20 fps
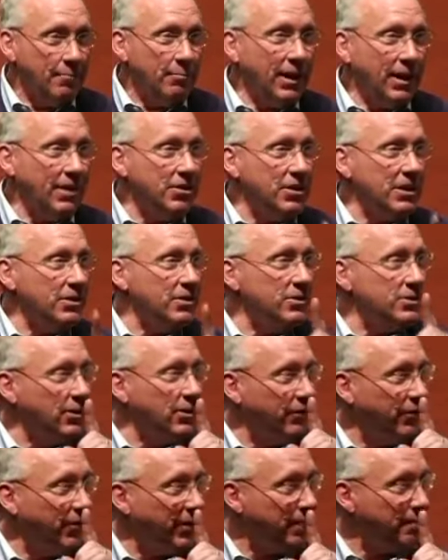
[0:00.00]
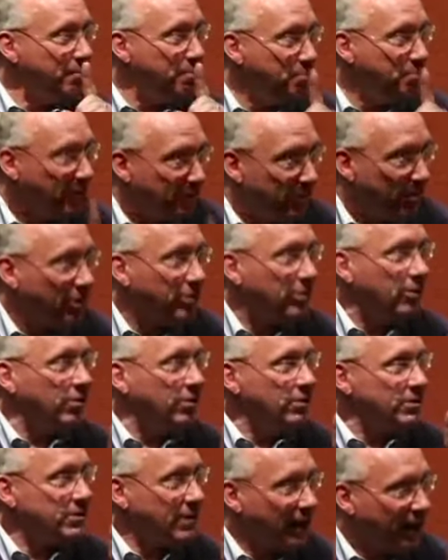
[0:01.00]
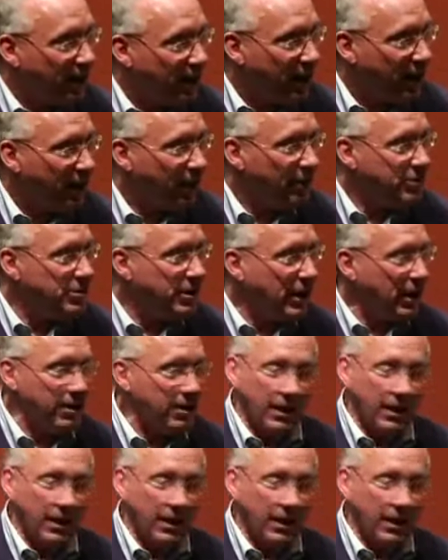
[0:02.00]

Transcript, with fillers: But I think there's a very biblical psychology.